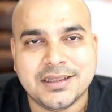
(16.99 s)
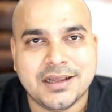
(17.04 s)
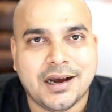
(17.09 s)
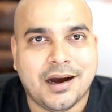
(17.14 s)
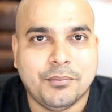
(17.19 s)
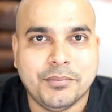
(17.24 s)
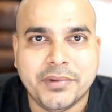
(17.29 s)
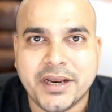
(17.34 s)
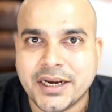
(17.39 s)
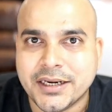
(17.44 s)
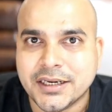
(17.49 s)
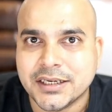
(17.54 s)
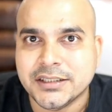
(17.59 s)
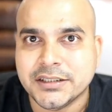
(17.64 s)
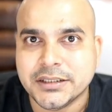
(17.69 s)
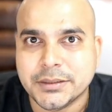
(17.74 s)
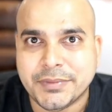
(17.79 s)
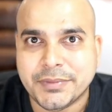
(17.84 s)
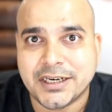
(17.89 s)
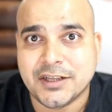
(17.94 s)
the updated
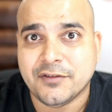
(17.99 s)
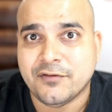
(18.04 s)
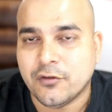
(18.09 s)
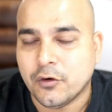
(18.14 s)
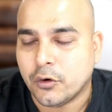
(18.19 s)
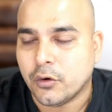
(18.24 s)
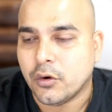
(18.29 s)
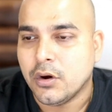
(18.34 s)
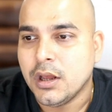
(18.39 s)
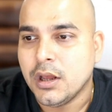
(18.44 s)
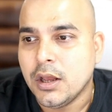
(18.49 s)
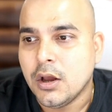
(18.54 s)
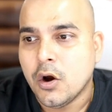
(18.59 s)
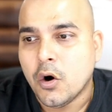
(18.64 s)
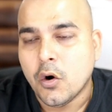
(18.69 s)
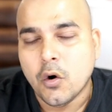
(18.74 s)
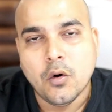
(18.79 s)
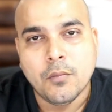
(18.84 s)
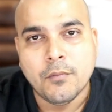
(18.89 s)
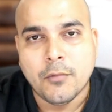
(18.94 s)

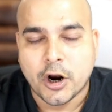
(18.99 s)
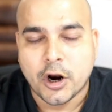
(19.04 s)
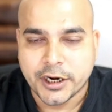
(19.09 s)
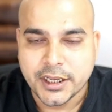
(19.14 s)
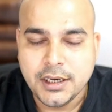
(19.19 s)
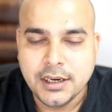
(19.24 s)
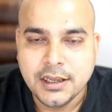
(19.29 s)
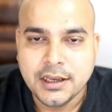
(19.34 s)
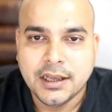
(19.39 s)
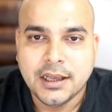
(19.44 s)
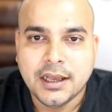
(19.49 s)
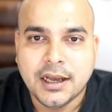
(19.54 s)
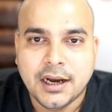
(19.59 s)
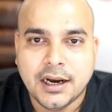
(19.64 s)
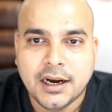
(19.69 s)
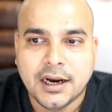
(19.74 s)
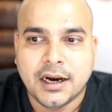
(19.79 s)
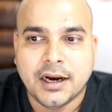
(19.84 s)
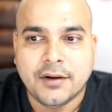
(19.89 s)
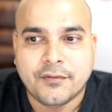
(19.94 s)
GPT-4o model
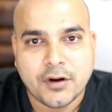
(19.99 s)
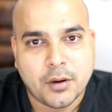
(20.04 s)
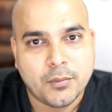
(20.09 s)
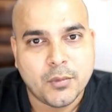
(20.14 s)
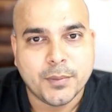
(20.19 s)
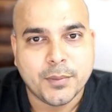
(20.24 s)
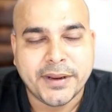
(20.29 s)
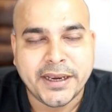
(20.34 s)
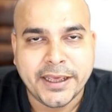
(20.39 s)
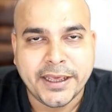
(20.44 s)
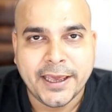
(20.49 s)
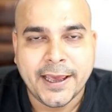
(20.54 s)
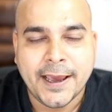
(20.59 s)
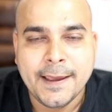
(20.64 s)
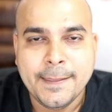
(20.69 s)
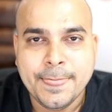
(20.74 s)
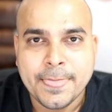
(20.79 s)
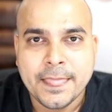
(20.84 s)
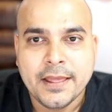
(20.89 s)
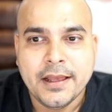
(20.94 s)
from OpenAI.